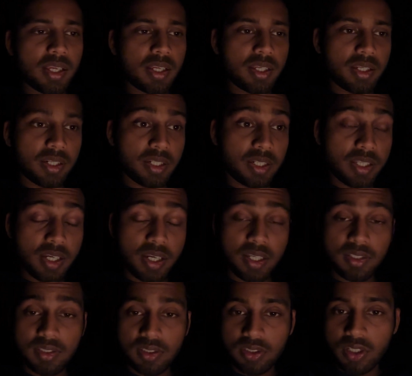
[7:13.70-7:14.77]
India
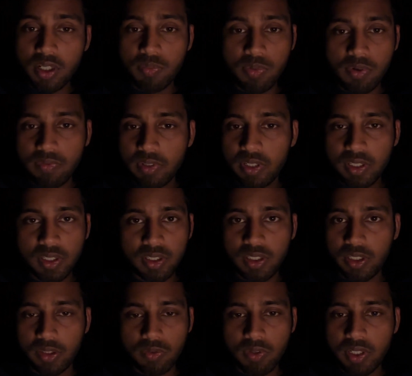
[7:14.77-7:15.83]
has a stark poverty and
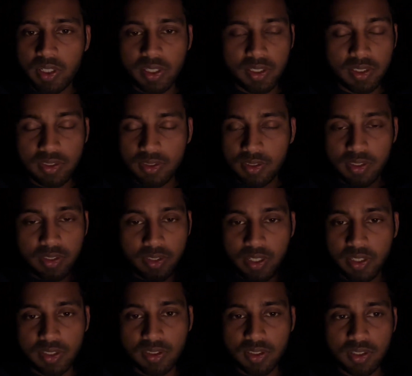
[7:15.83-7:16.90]
inequalities.
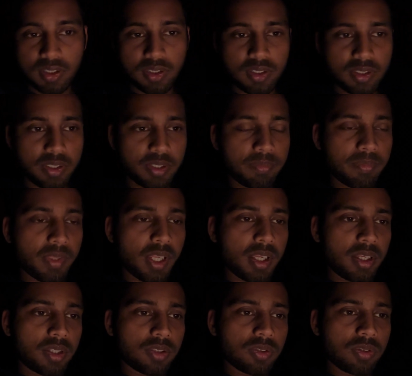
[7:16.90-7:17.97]
That is another thing.
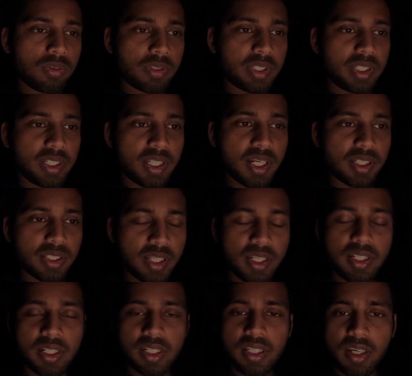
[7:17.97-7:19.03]
So India
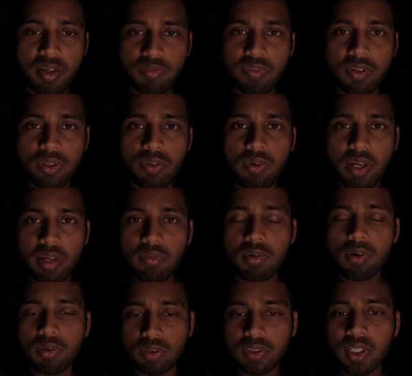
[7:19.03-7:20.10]
afford to have
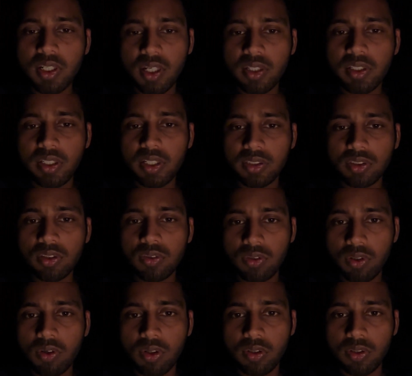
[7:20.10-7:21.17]
hostile architecture or
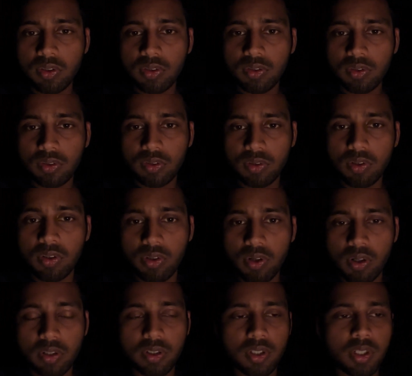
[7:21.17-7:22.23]
not? Or
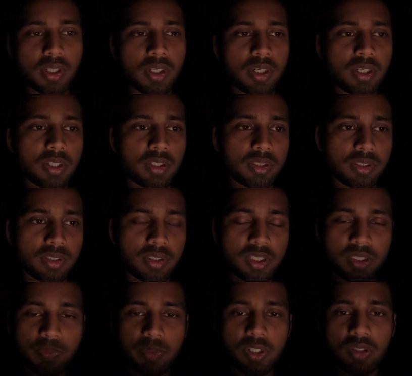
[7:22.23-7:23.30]
not?
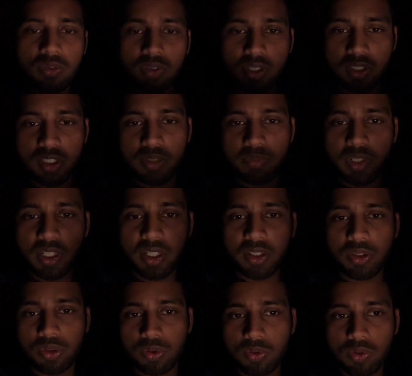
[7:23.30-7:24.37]
This particular clip that I
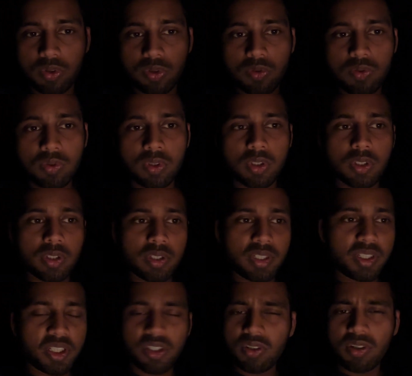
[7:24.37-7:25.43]
showed you,
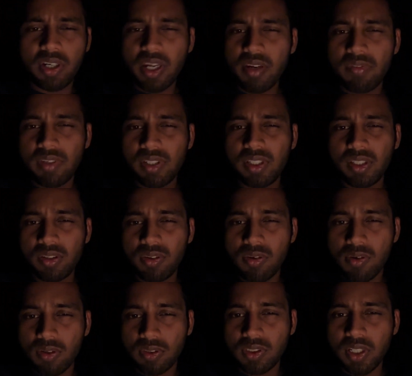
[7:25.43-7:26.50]
it did not have any
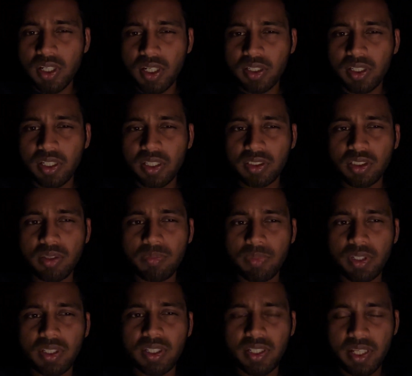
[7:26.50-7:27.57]
hostile architecture,
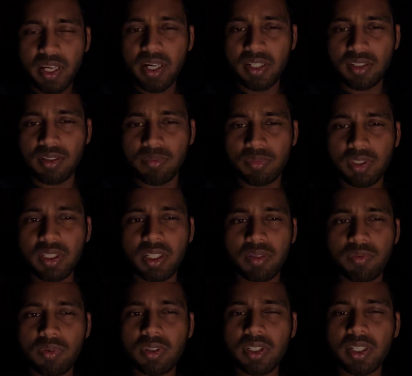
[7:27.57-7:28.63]
but it had something,
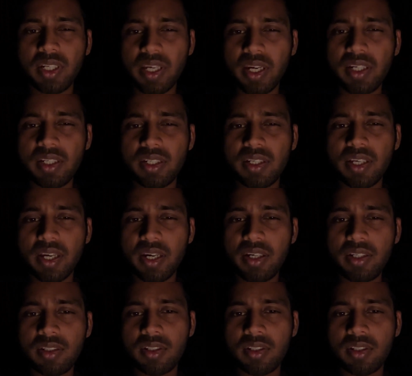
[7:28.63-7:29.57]
and what it had